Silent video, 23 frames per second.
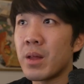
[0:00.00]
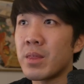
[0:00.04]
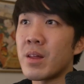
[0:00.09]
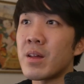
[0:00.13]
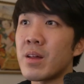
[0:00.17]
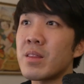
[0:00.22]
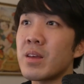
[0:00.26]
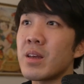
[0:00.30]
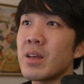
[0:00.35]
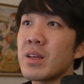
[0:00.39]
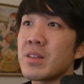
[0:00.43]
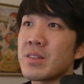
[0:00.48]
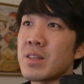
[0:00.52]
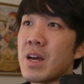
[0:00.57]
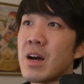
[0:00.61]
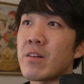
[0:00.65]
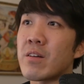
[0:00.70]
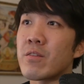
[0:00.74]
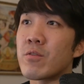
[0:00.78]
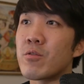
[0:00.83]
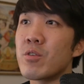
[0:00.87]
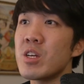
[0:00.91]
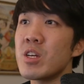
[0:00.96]
Nothing is
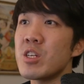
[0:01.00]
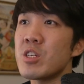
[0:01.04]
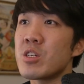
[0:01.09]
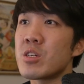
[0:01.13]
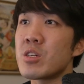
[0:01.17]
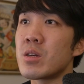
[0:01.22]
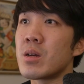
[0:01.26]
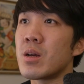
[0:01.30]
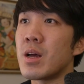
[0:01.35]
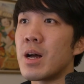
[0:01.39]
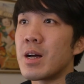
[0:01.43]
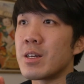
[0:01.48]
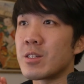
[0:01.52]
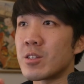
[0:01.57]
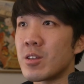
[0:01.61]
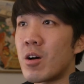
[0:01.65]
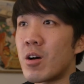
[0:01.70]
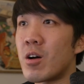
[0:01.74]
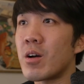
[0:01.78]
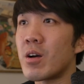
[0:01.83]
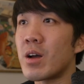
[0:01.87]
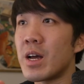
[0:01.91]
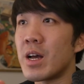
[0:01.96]
out of reach as
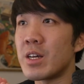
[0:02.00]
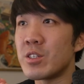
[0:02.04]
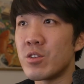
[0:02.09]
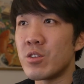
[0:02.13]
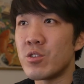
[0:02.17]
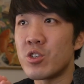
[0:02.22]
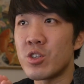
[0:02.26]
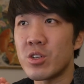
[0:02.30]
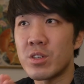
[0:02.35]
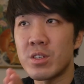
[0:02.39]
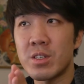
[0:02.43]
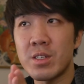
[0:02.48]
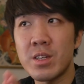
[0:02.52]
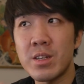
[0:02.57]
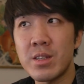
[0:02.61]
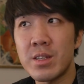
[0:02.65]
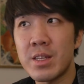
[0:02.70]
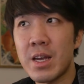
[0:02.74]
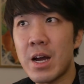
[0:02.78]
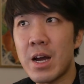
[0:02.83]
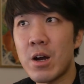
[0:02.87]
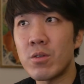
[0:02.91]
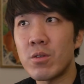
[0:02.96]
long as you just
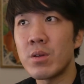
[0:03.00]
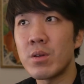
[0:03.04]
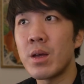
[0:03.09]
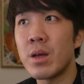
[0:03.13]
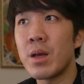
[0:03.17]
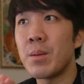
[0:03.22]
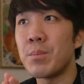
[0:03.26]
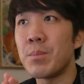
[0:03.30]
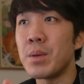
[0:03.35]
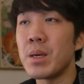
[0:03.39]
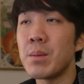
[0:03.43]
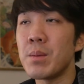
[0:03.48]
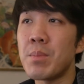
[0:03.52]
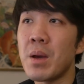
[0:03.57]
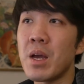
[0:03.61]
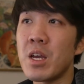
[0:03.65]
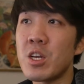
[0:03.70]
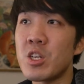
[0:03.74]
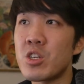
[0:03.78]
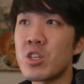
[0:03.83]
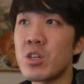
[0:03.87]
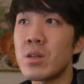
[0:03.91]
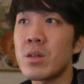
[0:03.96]
sit down, be
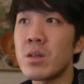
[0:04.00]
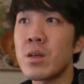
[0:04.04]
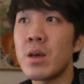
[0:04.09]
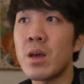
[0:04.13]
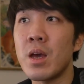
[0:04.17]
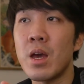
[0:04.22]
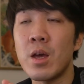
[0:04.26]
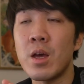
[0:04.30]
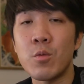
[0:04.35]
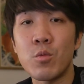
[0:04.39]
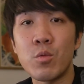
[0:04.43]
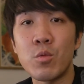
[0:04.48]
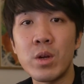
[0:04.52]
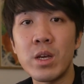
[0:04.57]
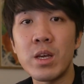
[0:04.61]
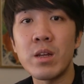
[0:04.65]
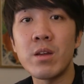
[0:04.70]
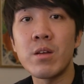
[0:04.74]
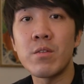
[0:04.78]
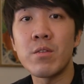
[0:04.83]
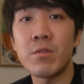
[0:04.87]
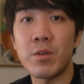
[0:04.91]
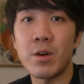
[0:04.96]
patient, and
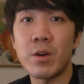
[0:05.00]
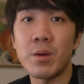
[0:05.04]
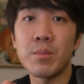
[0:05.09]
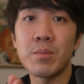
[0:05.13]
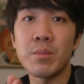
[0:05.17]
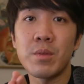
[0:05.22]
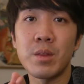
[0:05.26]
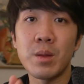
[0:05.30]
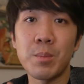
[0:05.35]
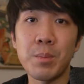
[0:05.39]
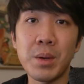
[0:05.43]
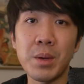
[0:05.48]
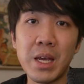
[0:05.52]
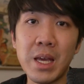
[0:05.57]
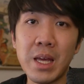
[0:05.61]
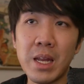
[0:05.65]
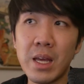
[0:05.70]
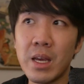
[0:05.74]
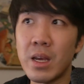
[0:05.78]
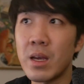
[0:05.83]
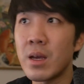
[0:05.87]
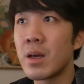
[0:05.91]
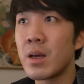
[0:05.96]
read from the
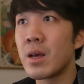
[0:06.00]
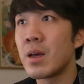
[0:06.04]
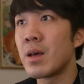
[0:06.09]
beginning.